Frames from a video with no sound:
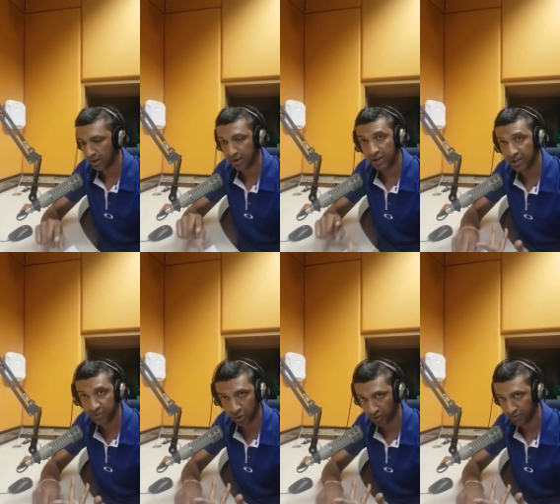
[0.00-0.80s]

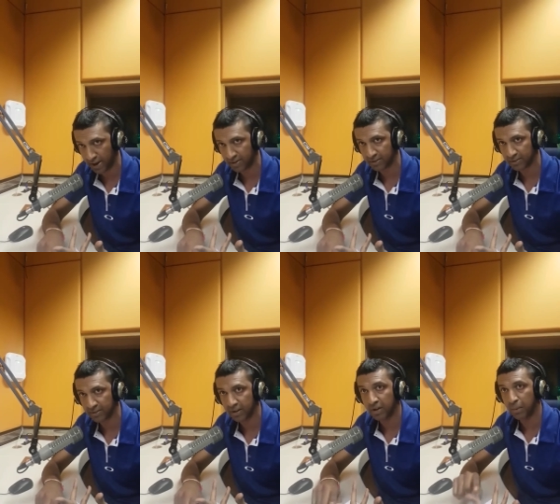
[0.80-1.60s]
nerve growth factors,
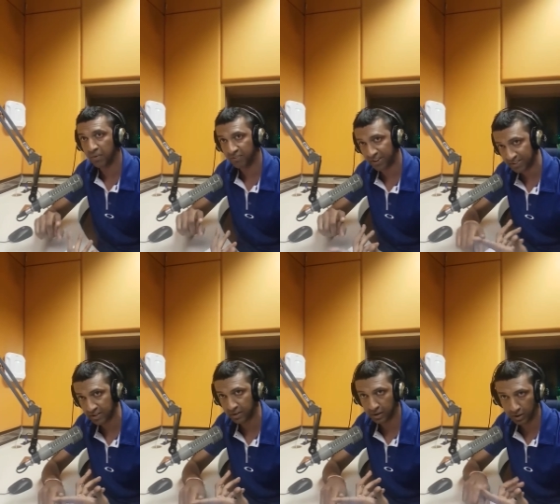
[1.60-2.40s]

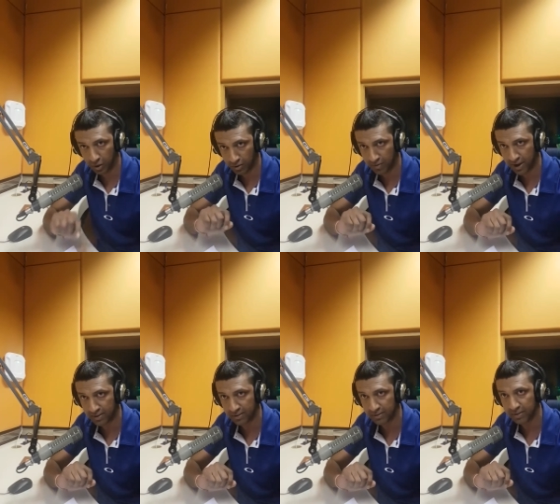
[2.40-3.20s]
vessel growth
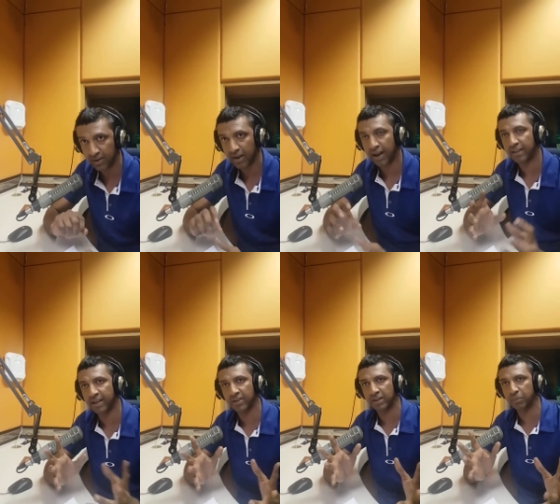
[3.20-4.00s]
factors, and
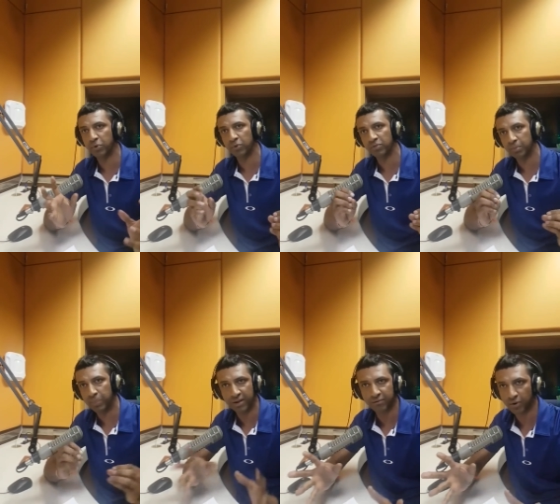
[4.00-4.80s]
that improves
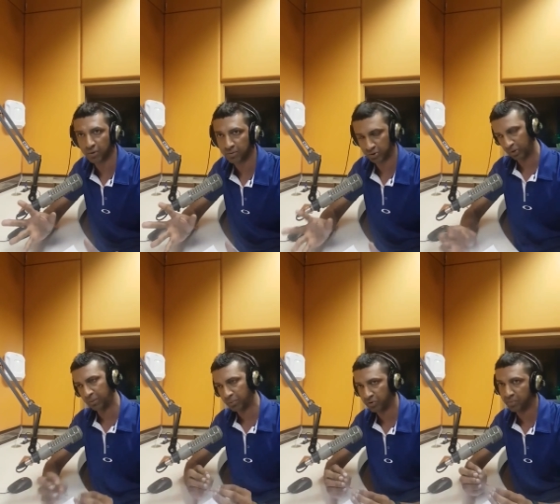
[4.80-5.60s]
blood flow. You
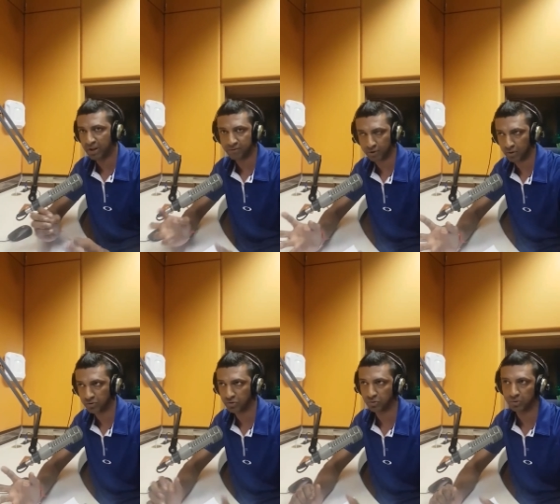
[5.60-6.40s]
improve blood
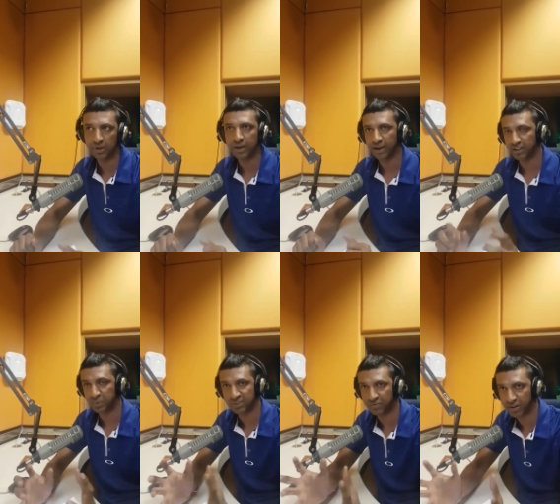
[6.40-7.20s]
flow to a
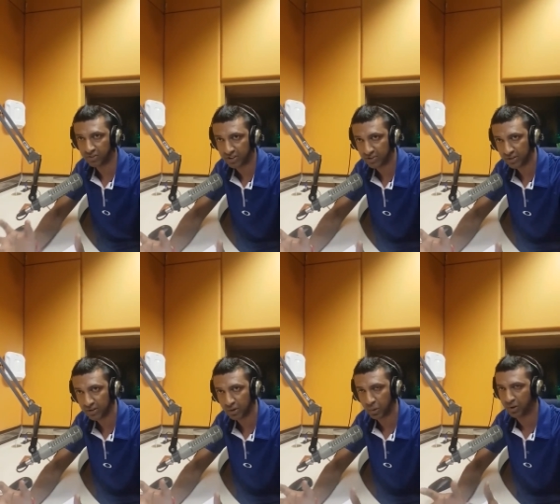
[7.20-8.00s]
specific region.
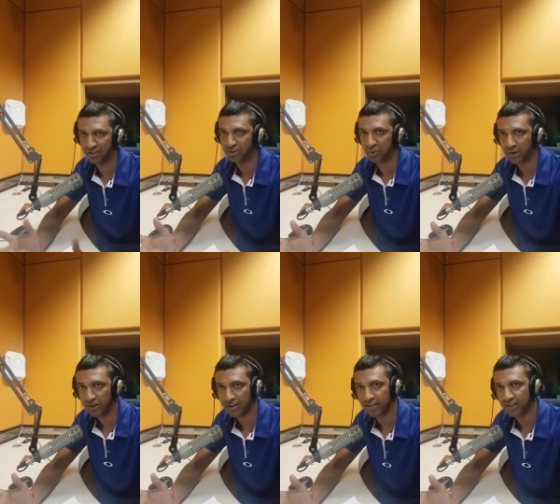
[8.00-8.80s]
What are you
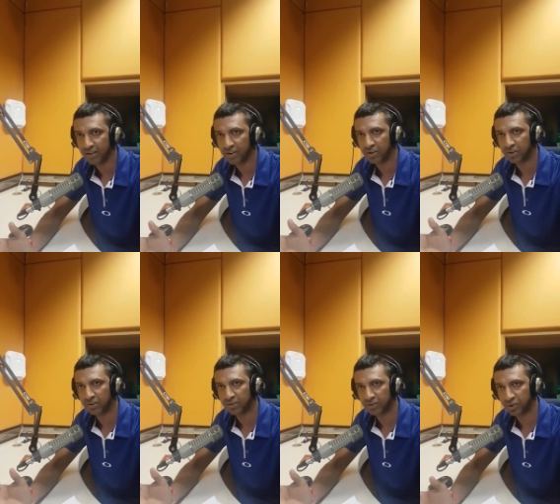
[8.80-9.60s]
doing?
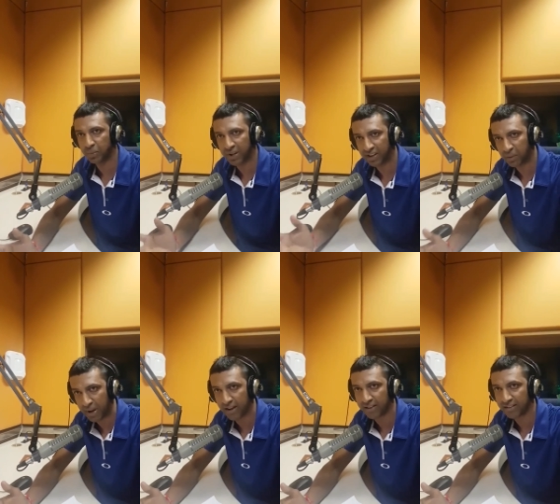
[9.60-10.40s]
You're making it
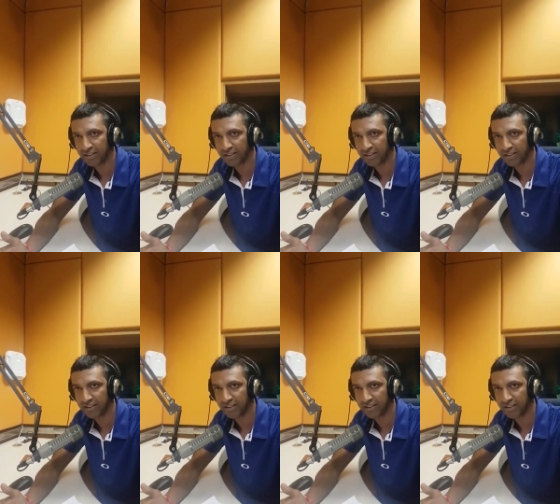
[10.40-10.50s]
better.